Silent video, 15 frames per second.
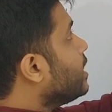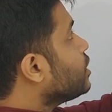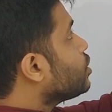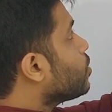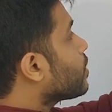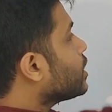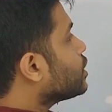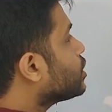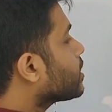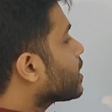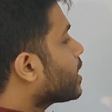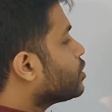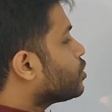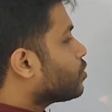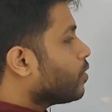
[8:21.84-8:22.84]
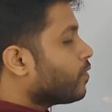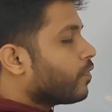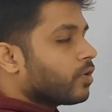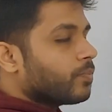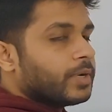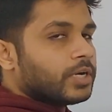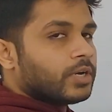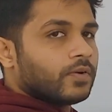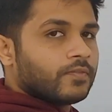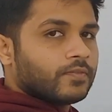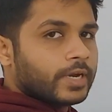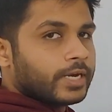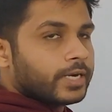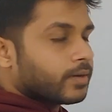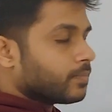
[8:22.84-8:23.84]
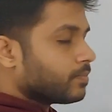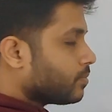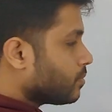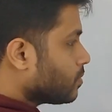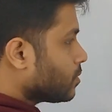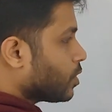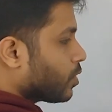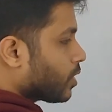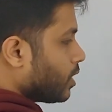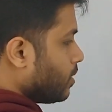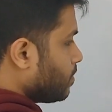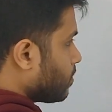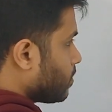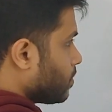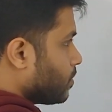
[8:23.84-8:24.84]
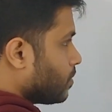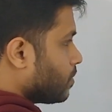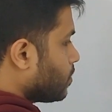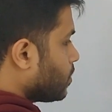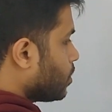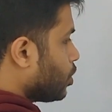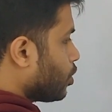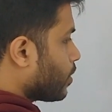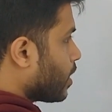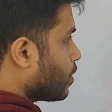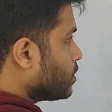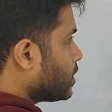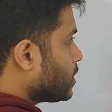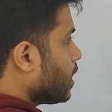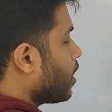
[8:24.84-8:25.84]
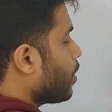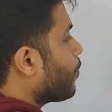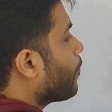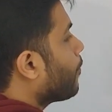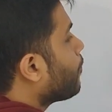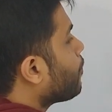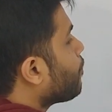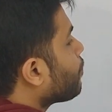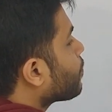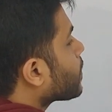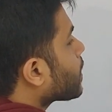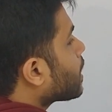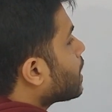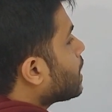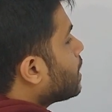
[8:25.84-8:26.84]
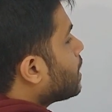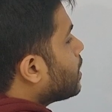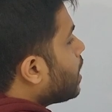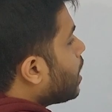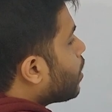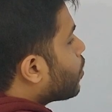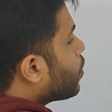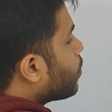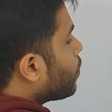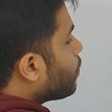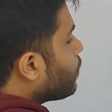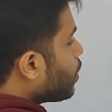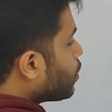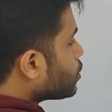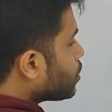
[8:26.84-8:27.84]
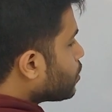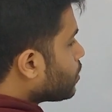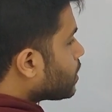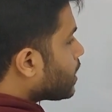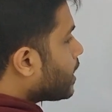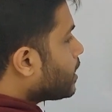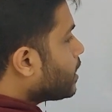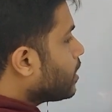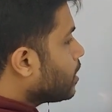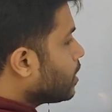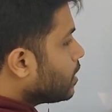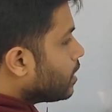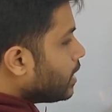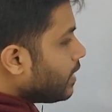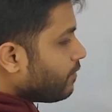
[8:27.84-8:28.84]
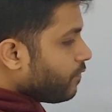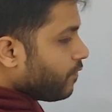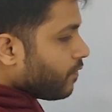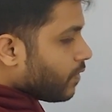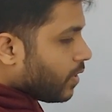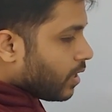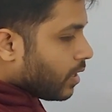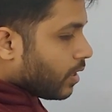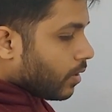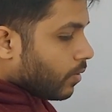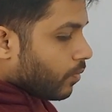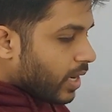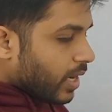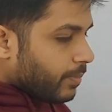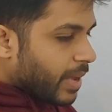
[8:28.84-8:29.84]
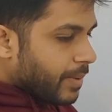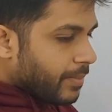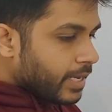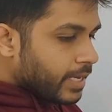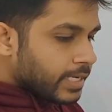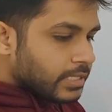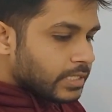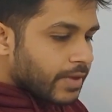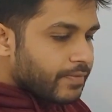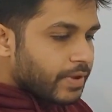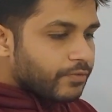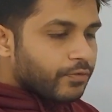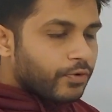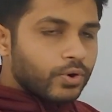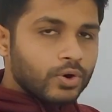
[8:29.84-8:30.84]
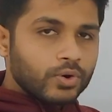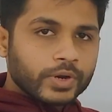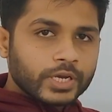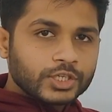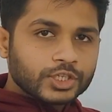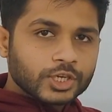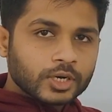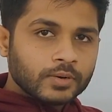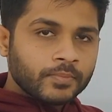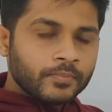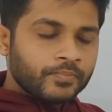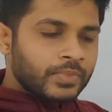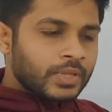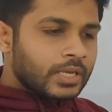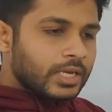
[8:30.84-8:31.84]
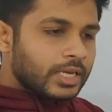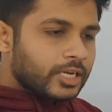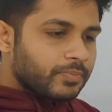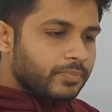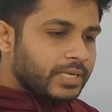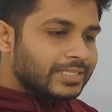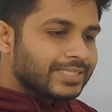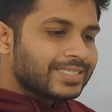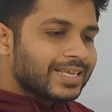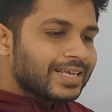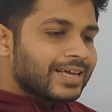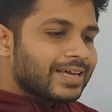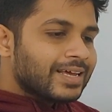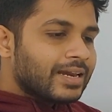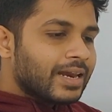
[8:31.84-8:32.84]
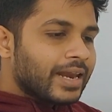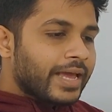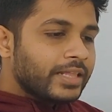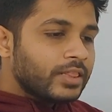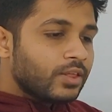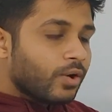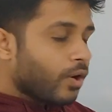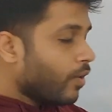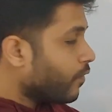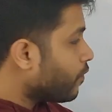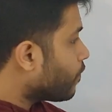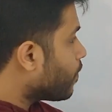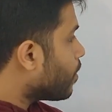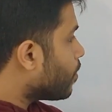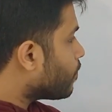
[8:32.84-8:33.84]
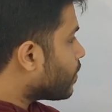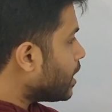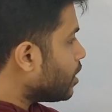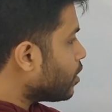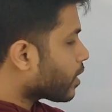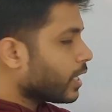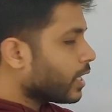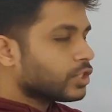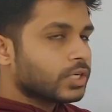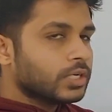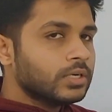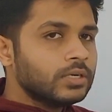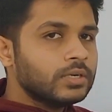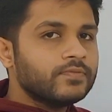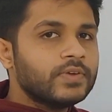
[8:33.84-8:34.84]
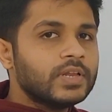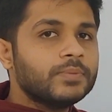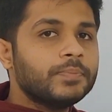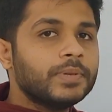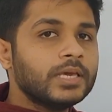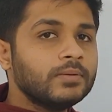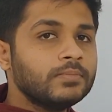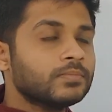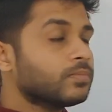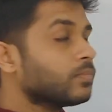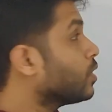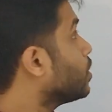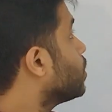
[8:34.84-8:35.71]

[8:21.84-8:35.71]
each location can store 4 bit of data. Okay, no doubts till now. Now we also know that if one memory is having 4 location, it means length of one location will be